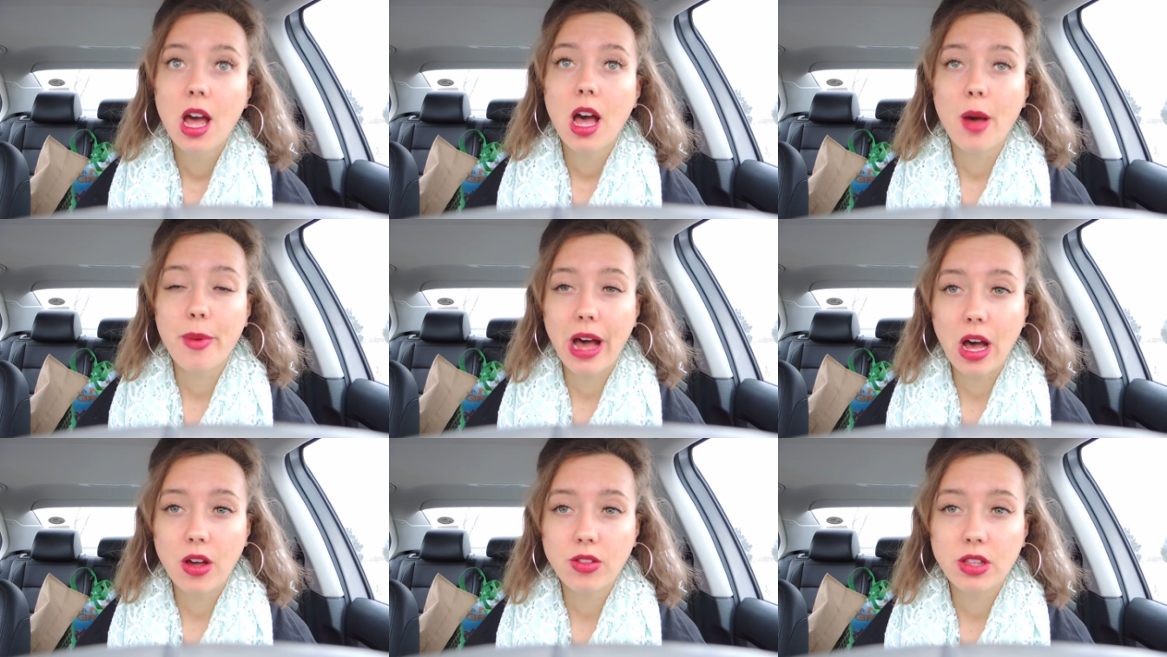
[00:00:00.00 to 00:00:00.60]

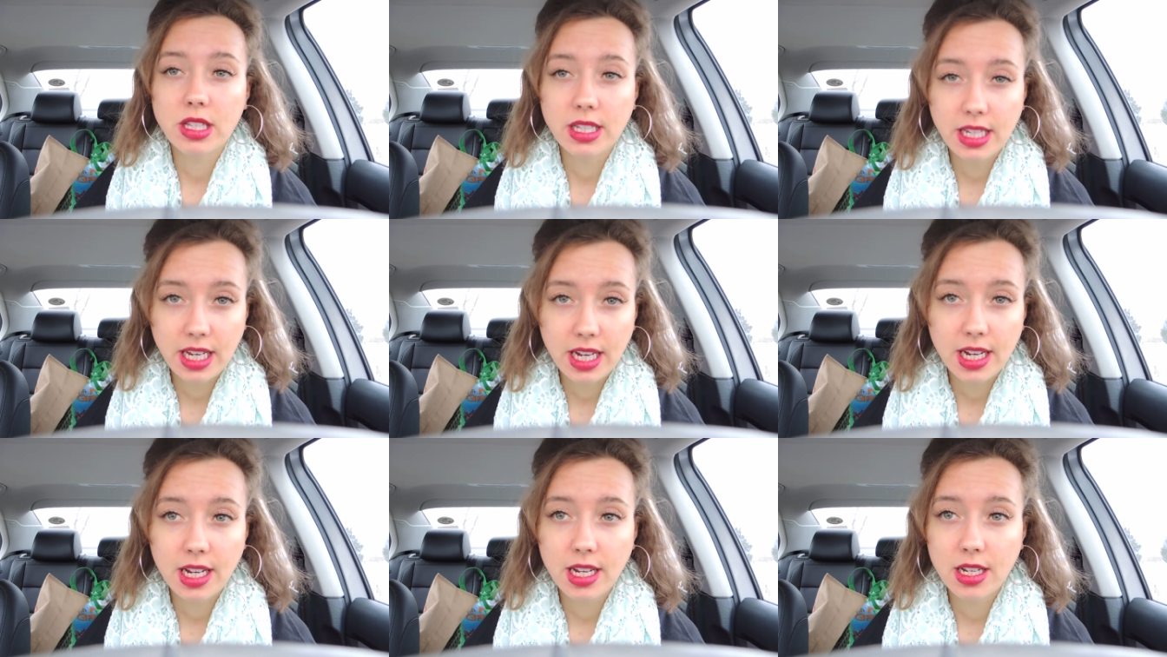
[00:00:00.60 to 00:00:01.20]
about the
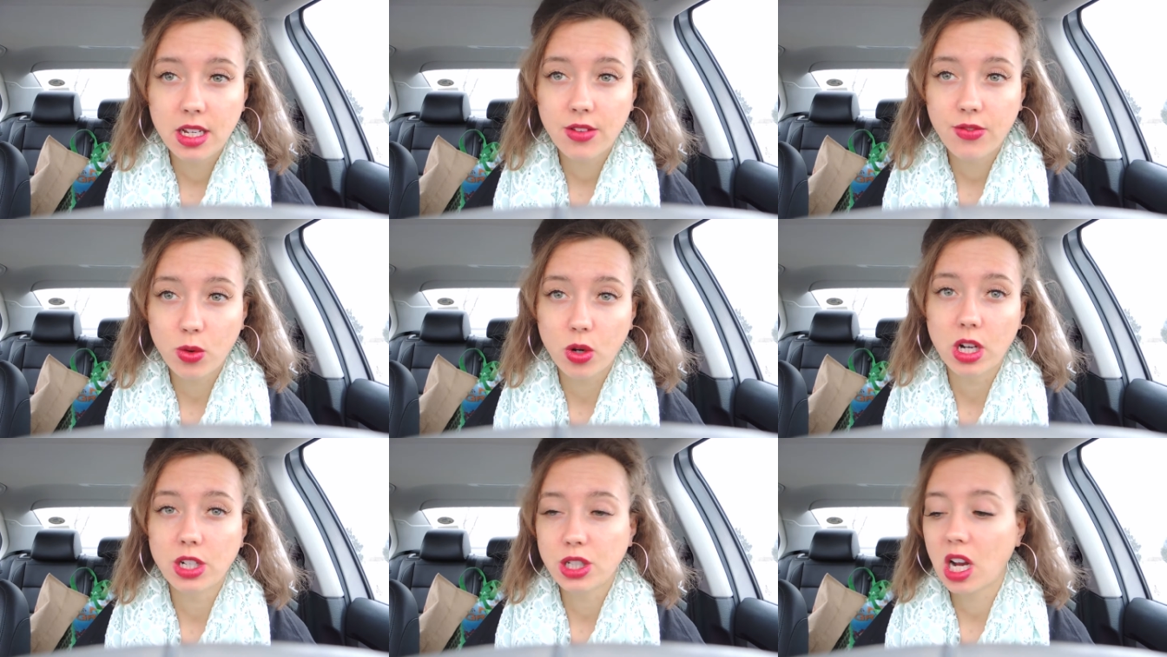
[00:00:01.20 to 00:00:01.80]
need
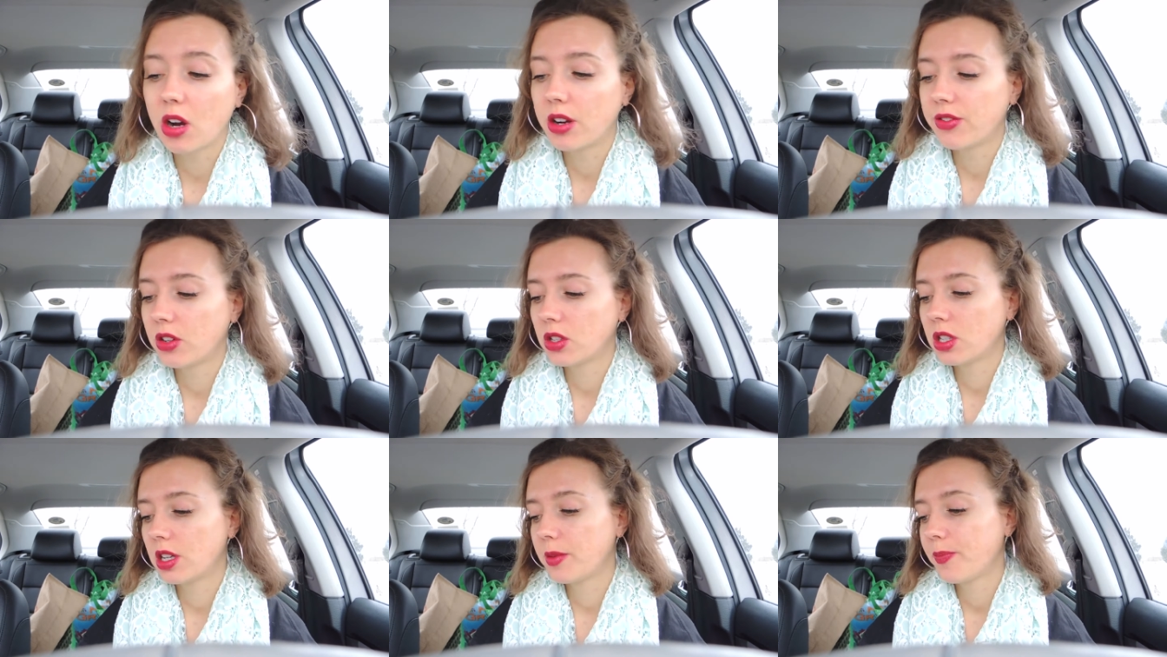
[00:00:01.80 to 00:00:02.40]
for a shower
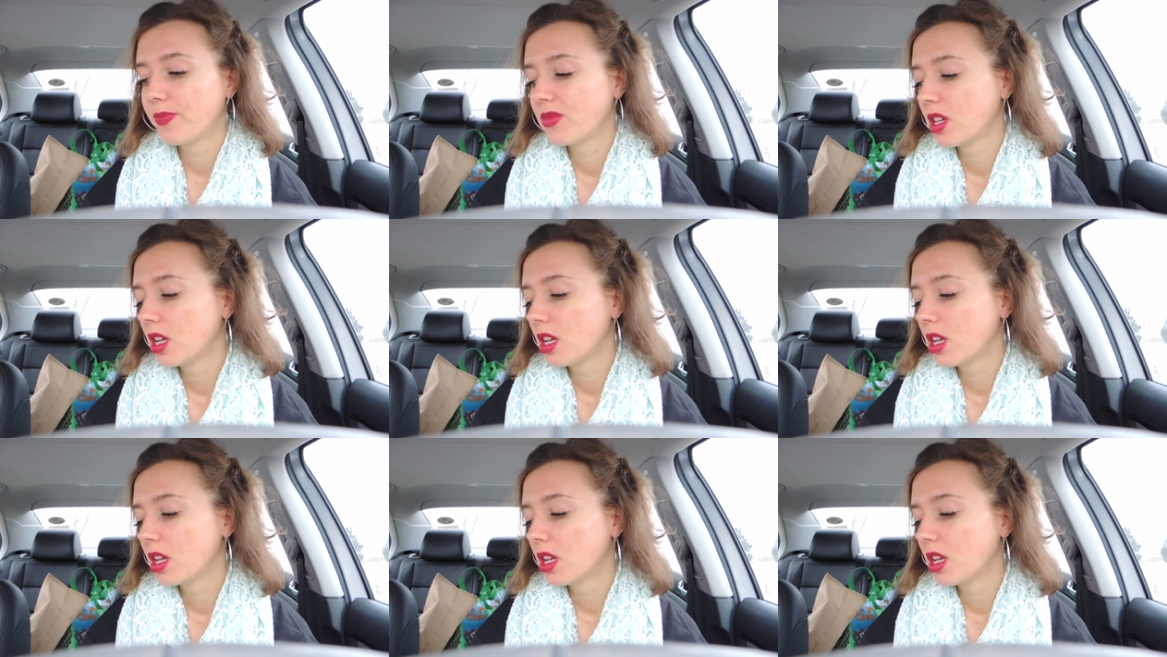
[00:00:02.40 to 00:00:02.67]
filter.